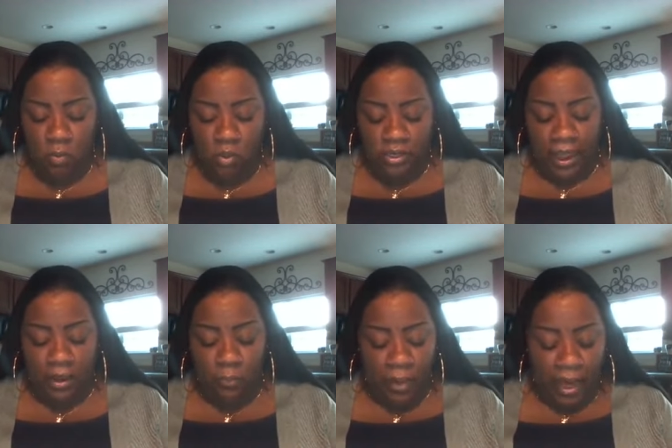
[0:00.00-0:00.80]
were
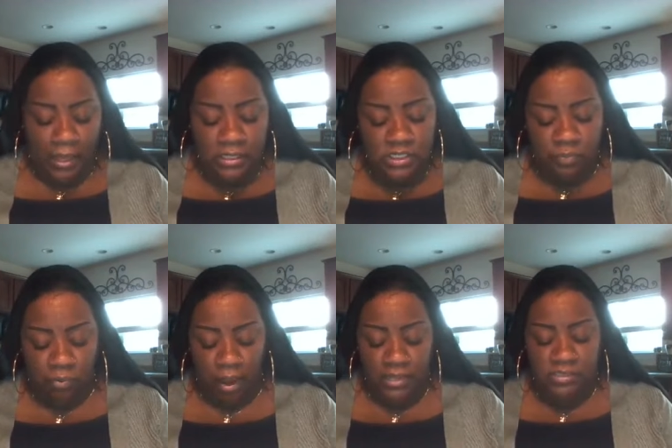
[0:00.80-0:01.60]
like polished
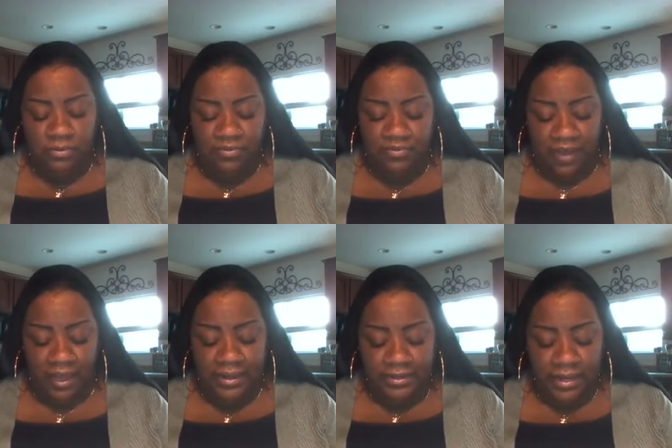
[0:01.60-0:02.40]
bronze
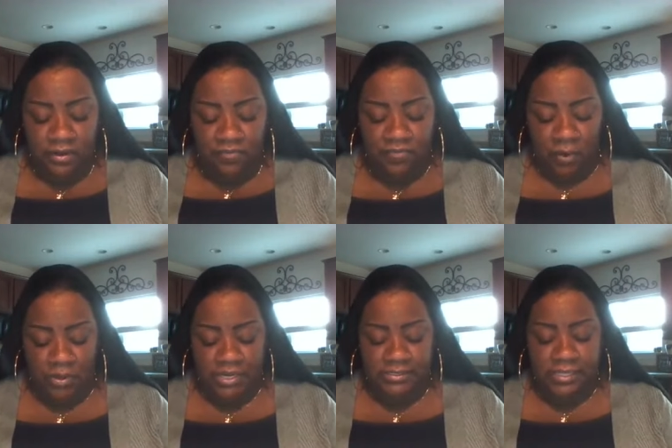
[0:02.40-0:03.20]
refined in a
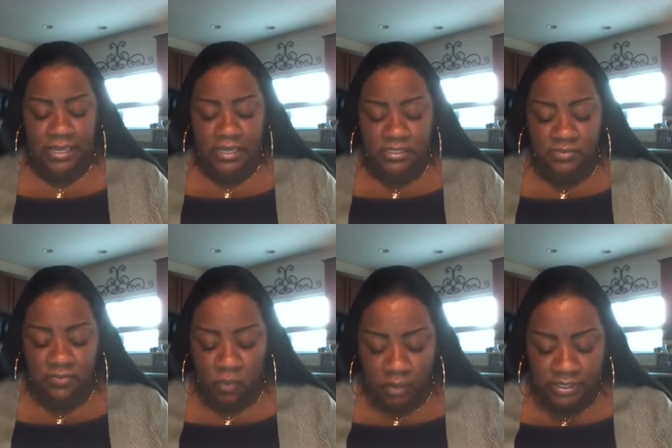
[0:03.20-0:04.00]
furnace, and his
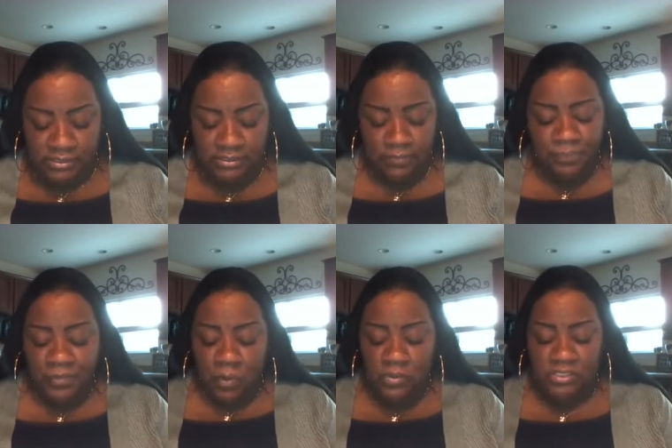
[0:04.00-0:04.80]
voice
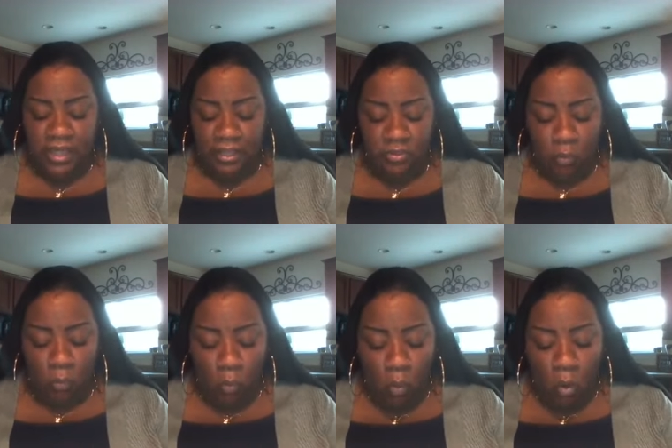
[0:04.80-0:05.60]
was like the
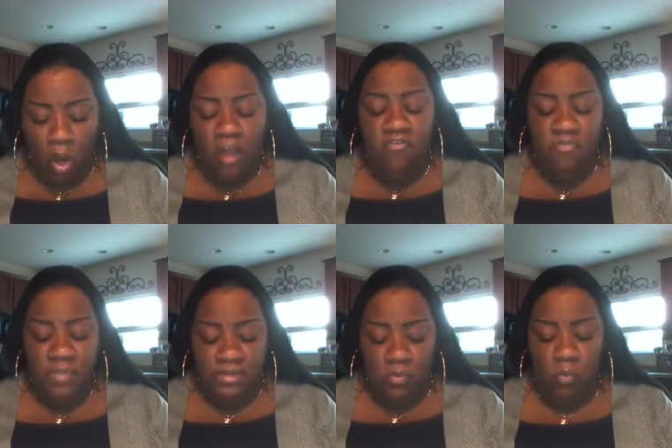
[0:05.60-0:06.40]
roar of
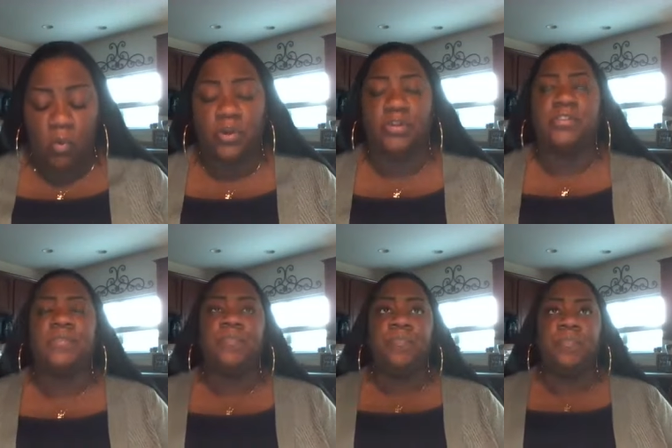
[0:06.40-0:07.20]
many waters.
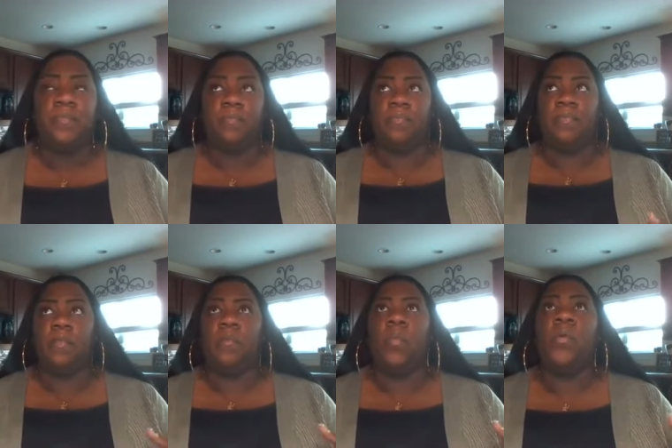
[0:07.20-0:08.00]

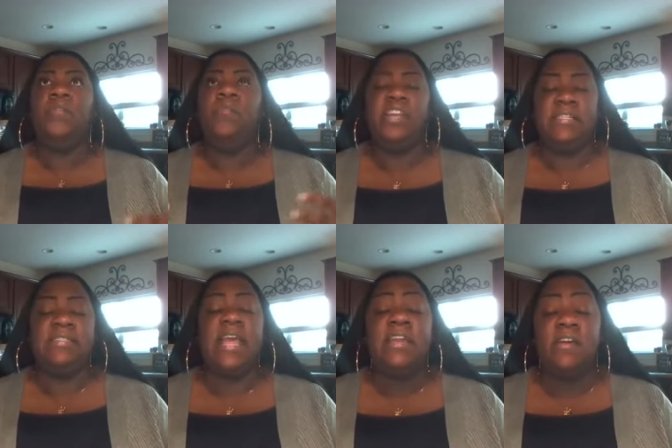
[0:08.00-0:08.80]
When we
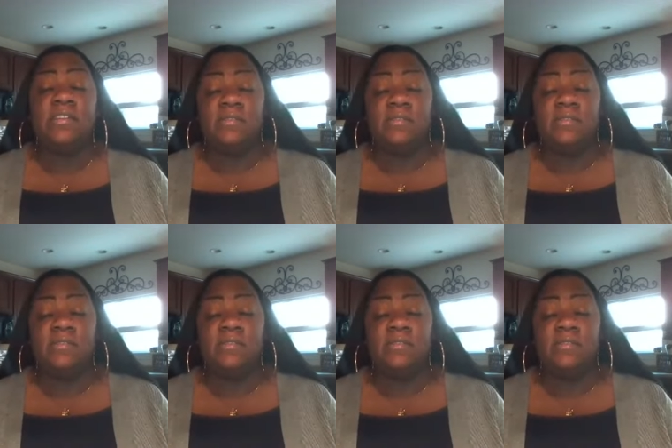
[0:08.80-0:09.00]
see, and